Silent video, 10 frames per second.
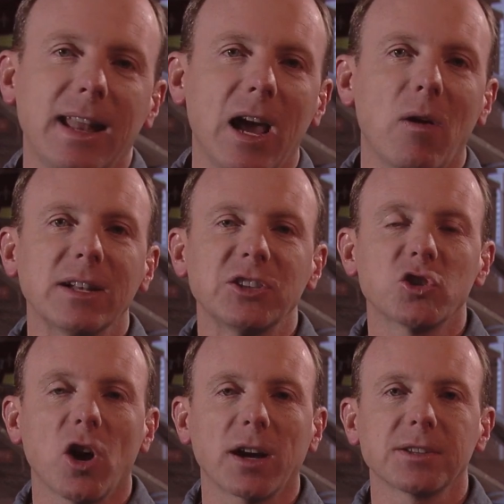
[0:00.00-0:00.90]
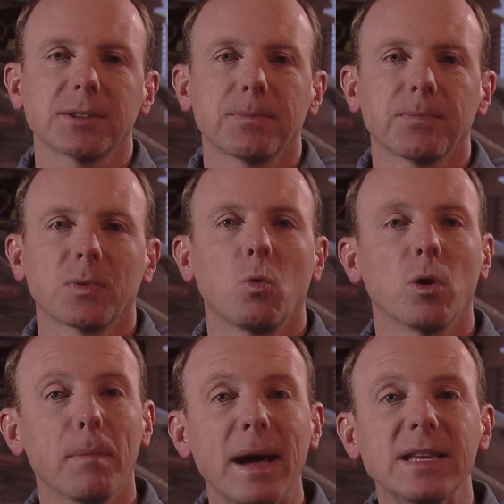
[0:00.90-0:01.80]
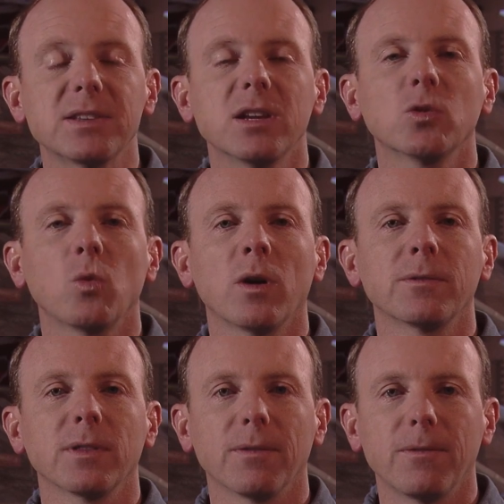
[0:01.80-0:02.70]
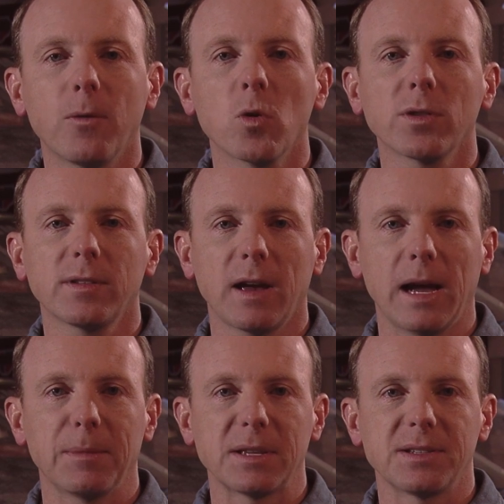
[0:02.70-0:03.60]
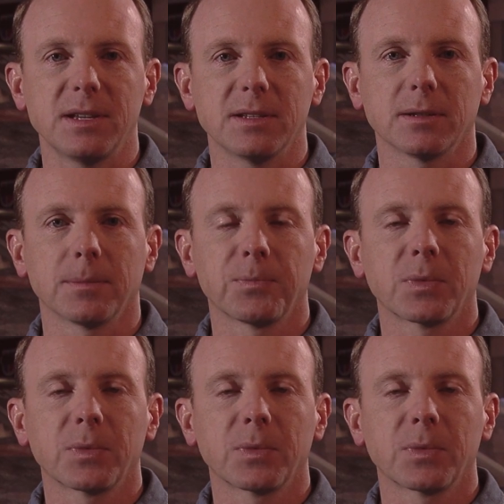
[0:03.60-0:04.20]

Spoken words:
Now on to trucks, where Mike Skinner won for the 4th time of the season.